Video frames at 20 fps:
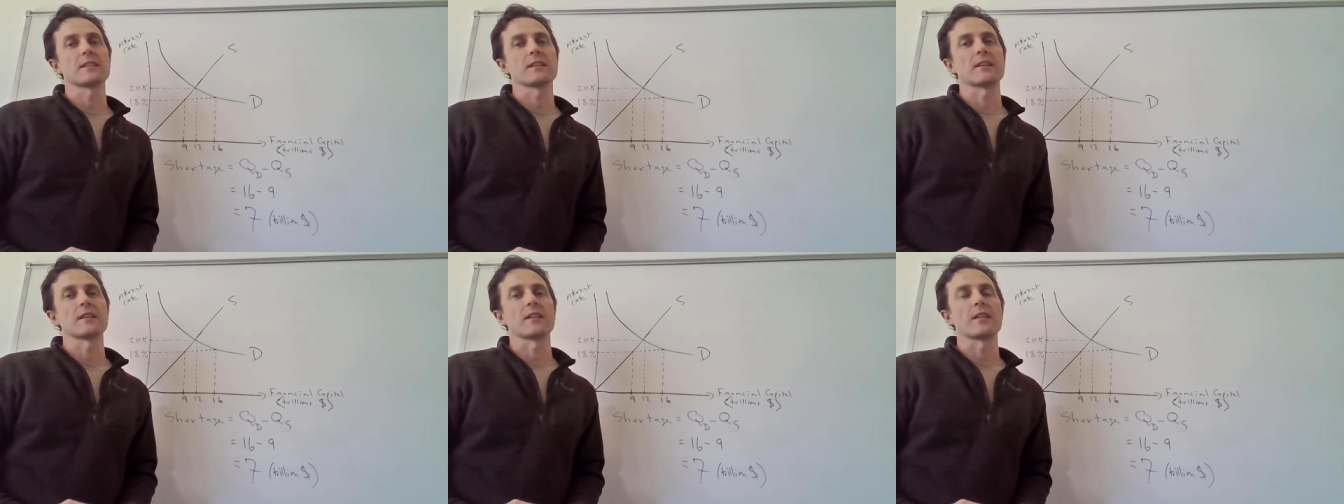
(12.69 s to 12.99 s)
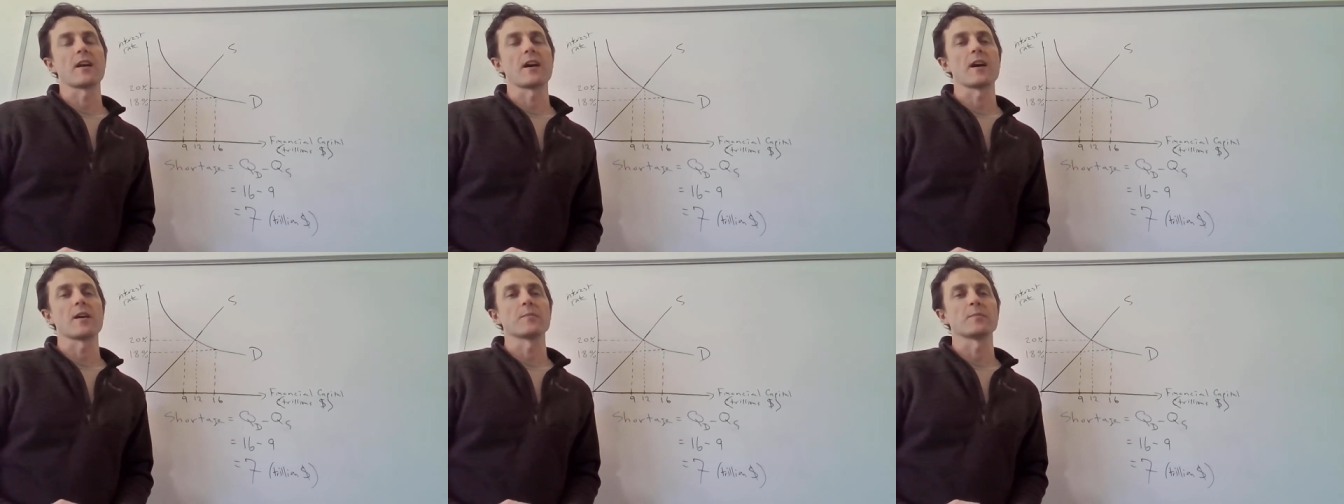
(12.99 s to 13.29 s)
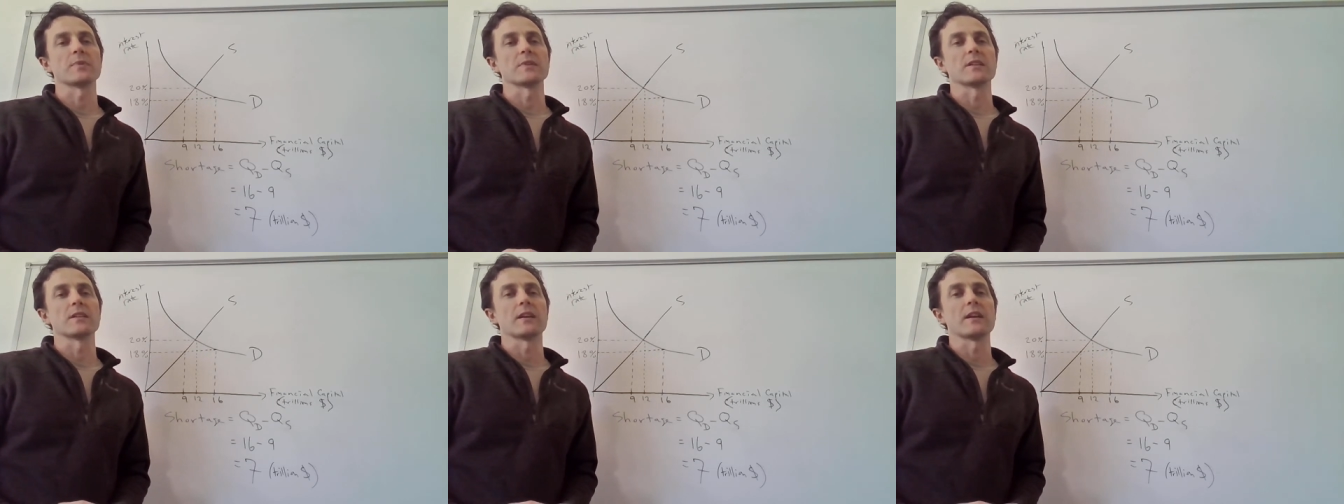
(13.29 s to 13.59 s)
cannot
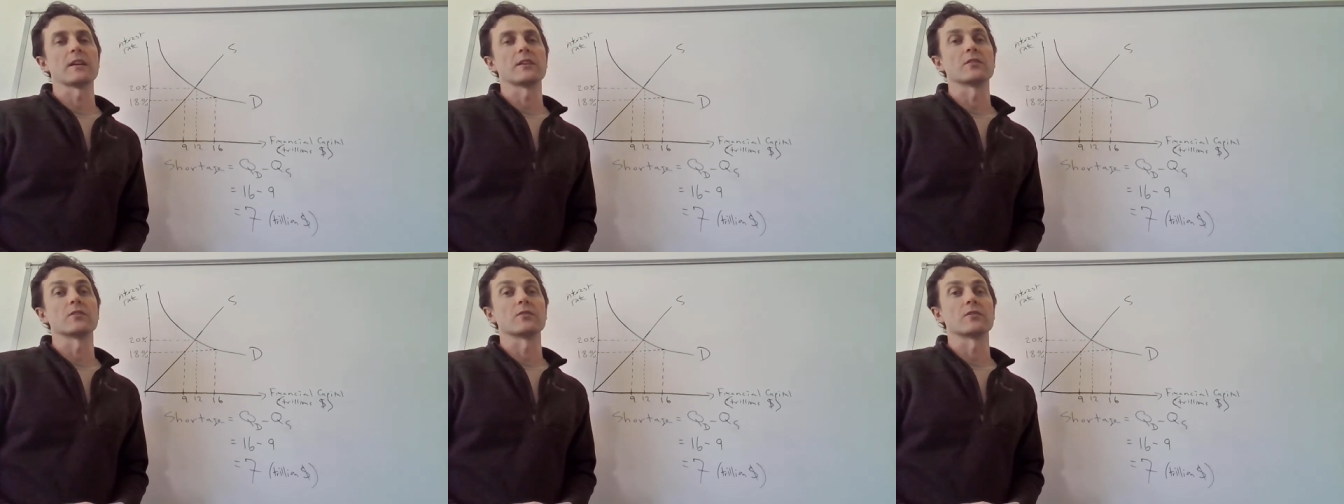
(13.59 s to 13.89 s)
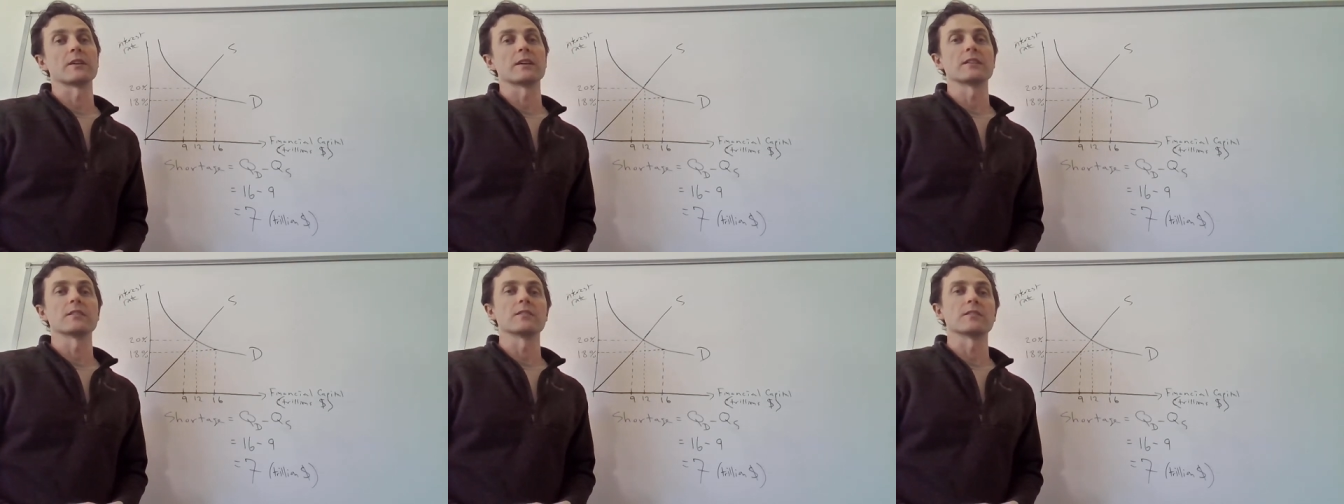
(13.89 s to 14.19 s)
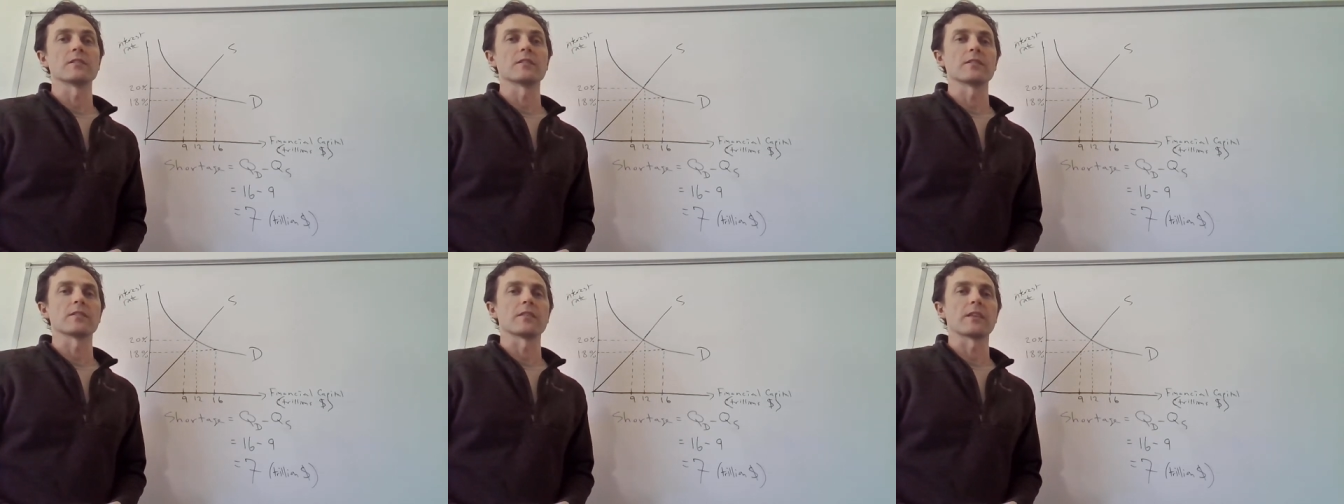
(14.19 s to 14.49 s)
be
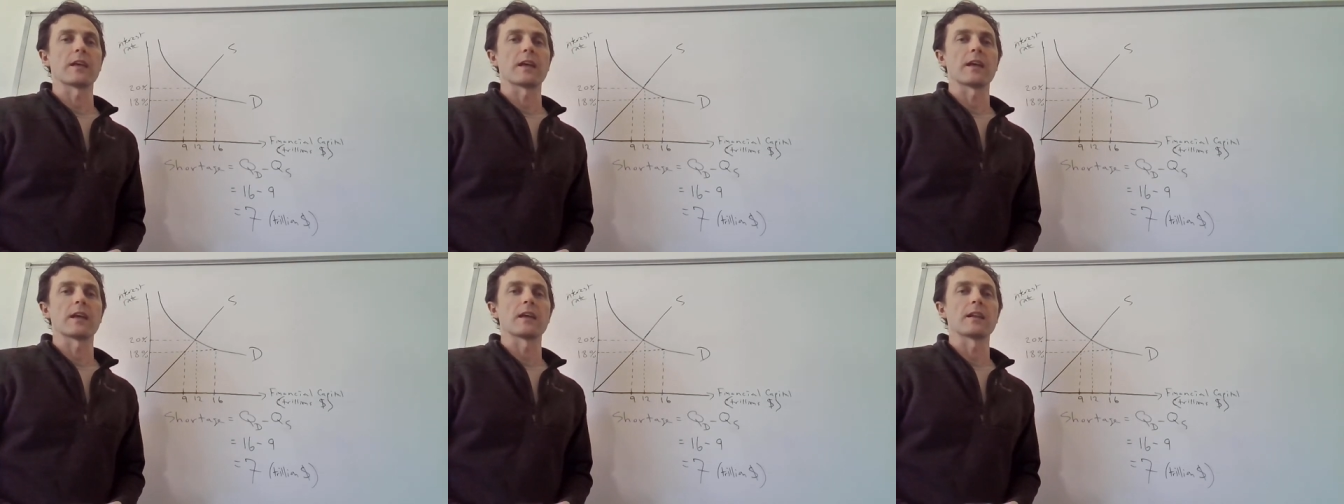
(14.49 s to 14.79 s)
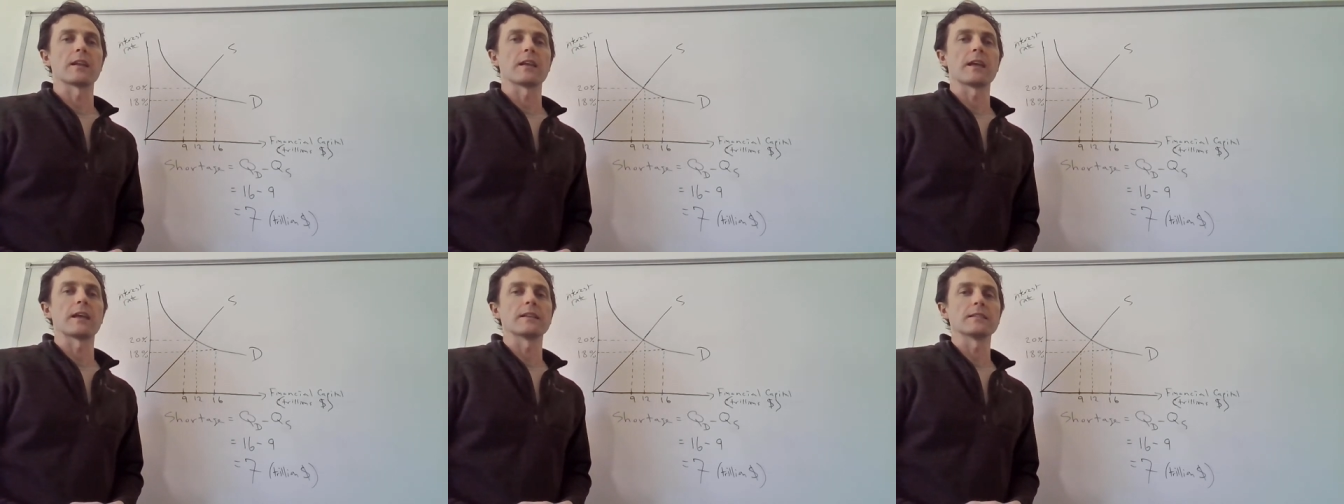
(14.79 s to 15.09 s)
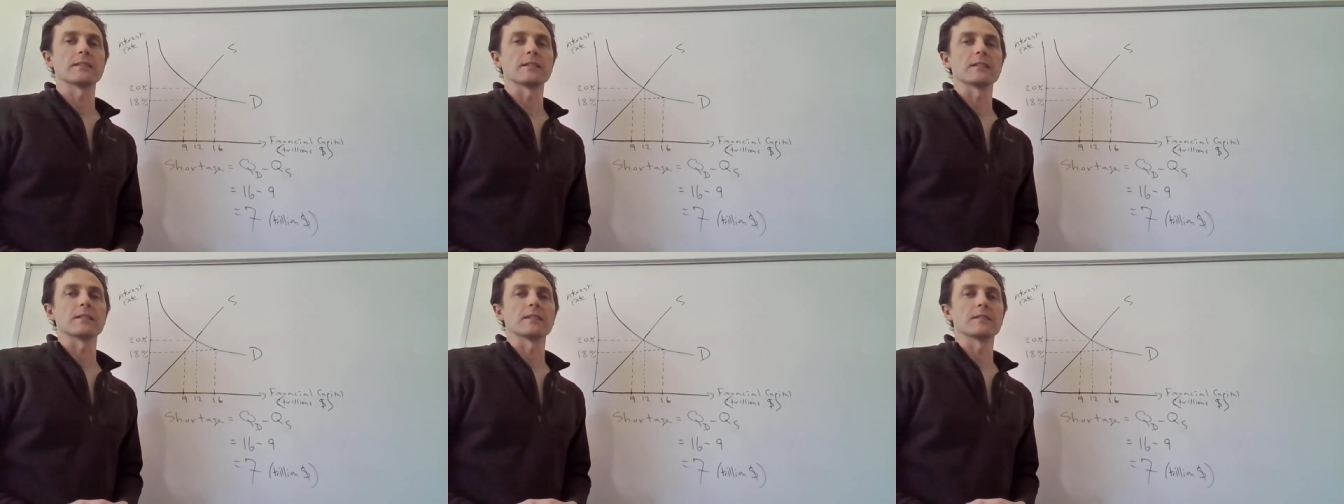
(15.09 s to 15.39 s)
greater than
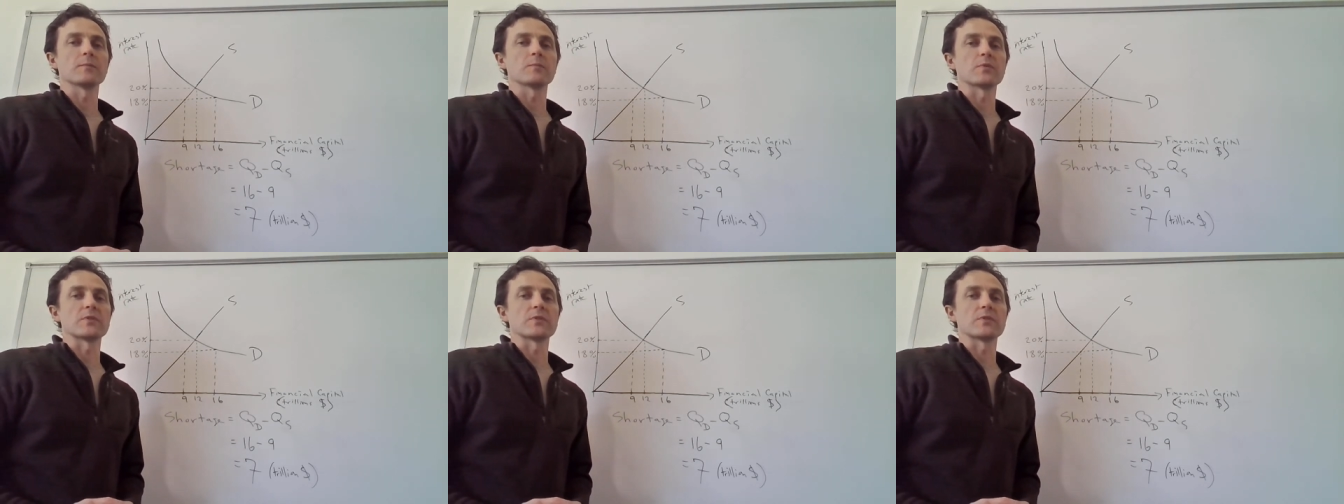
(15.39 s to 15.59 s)
18%.